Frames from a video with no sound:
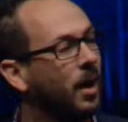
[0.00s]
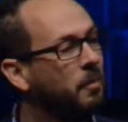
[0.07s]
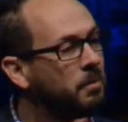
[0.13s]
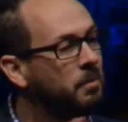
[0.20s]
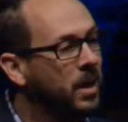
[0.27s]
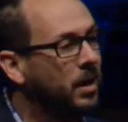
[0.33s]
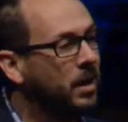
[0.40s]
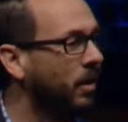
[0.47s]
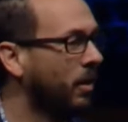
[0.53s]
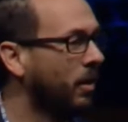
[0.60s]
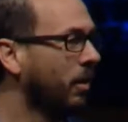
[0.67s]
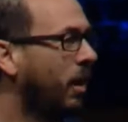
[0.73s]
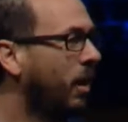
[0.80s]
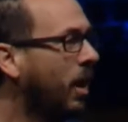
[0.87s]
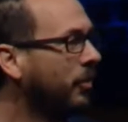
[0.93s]
a
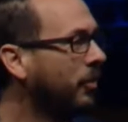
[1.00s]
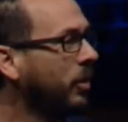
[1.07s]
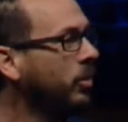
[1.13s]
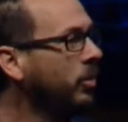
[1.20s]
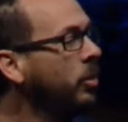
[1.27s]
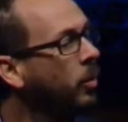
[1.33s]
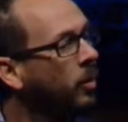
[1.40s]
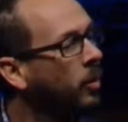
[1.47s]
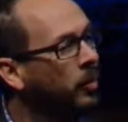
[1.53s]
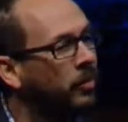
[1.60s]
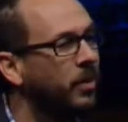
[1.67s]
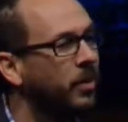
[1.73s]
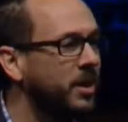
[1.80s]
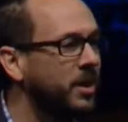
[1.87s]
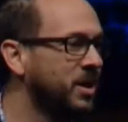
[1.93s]
mirror offering you a
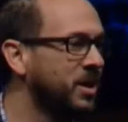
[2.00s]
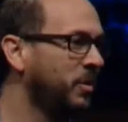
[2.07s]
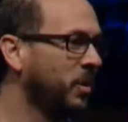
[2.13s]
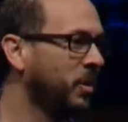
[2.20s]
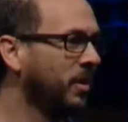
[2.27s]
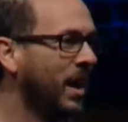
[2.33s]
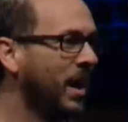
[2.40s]
reflection of your